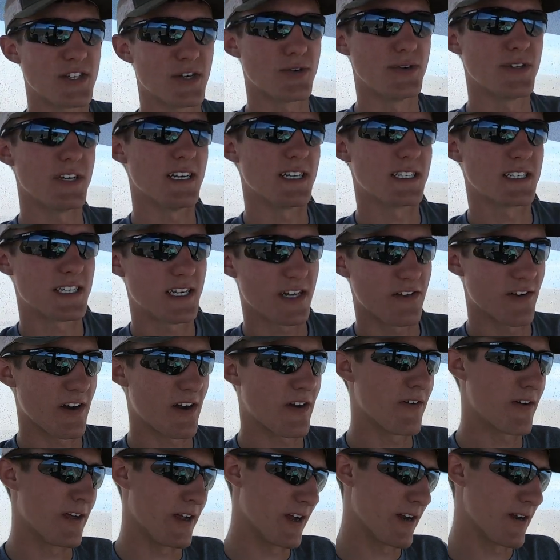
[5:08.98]
so dusty
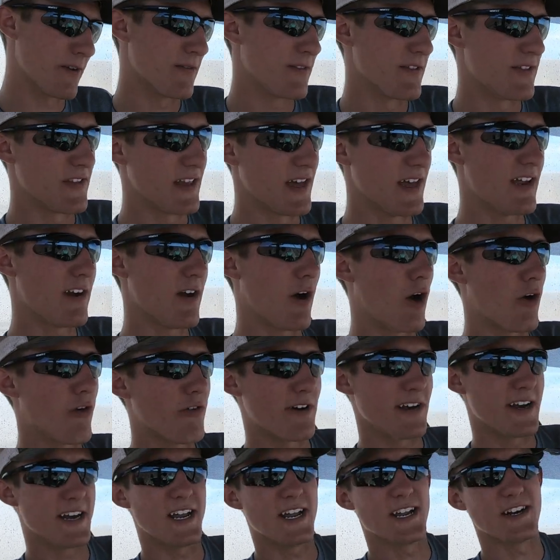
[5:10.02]
around here that our
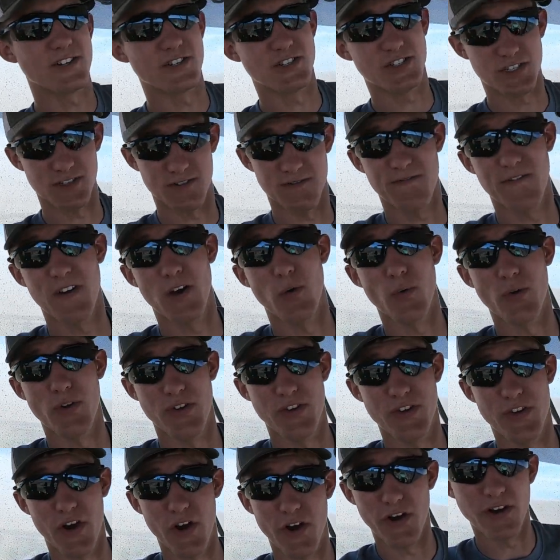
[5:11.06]
radiators just fill
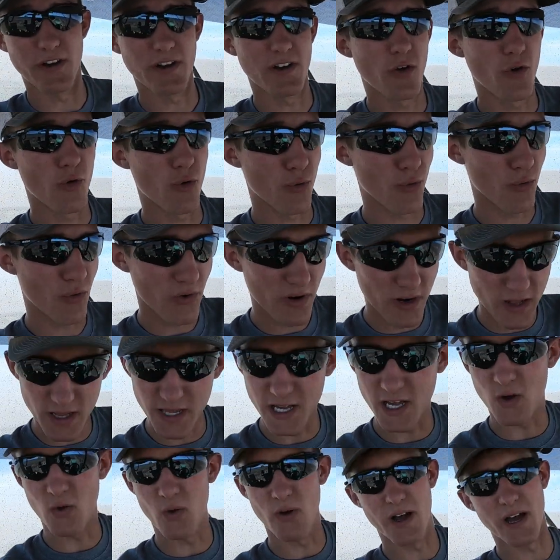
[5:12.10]
with dirt
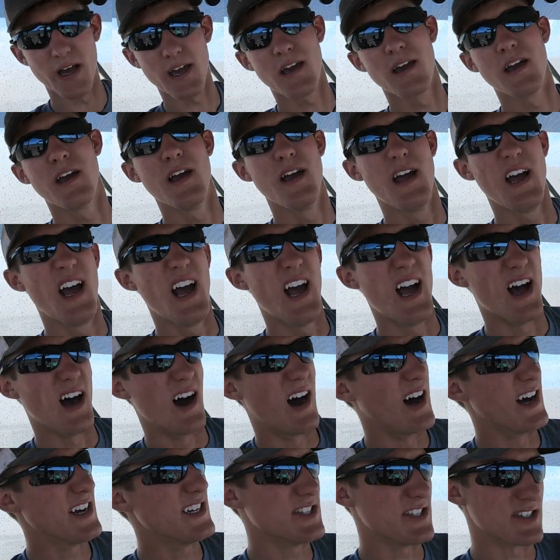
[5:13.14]
really quick.
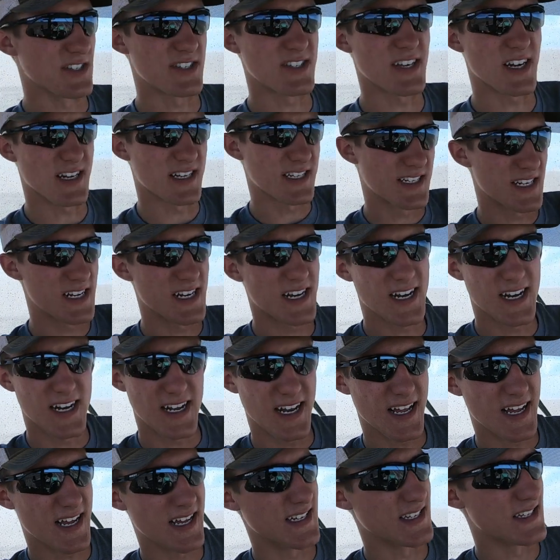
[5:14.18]
It just sucks it in
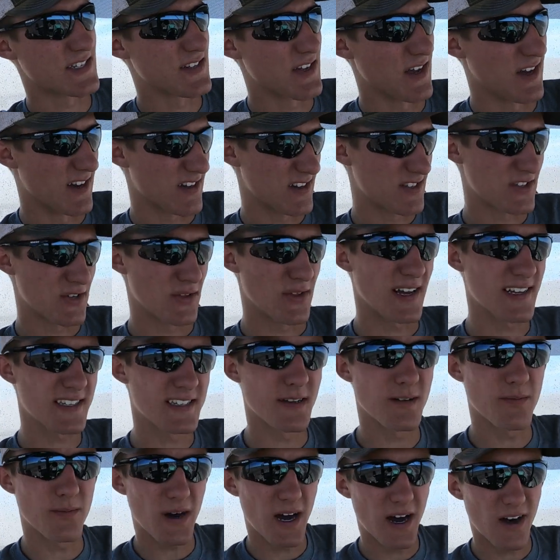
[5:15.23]
and it gets stuck. So that's
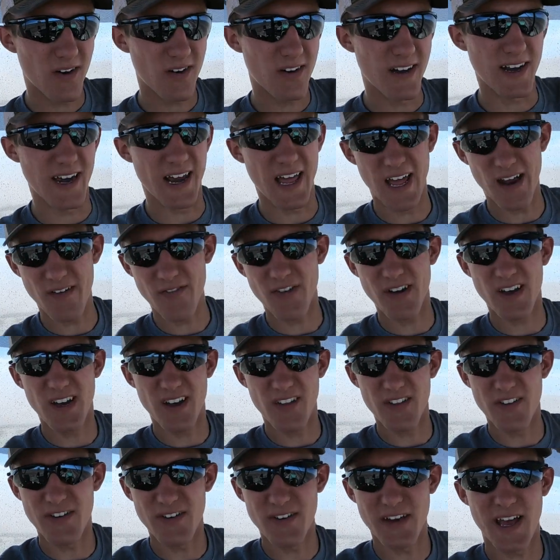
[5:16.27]
about an every
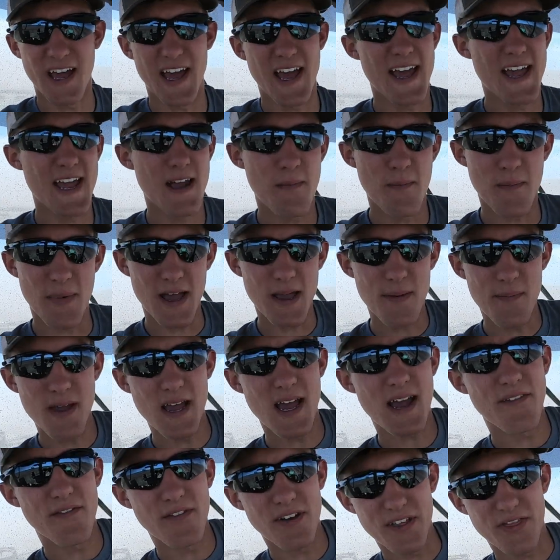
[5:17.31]
other day,
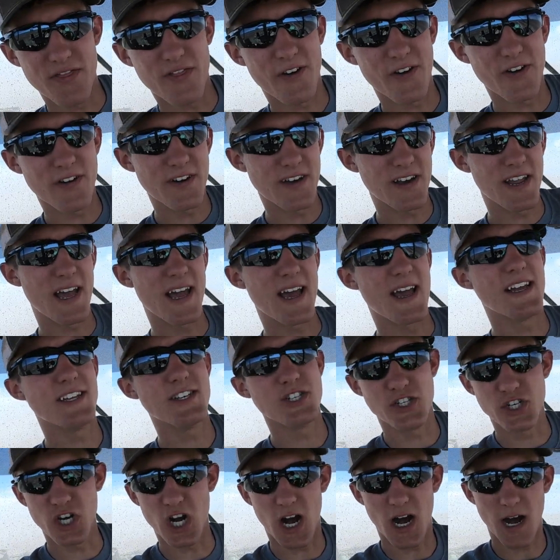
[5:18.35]
maybe every third day
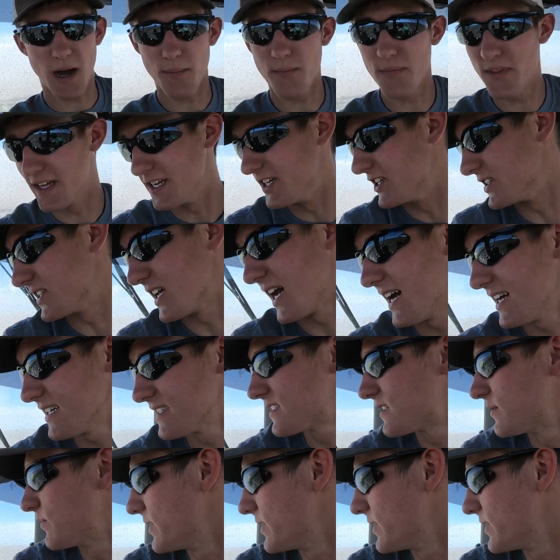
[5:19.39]
job that just has to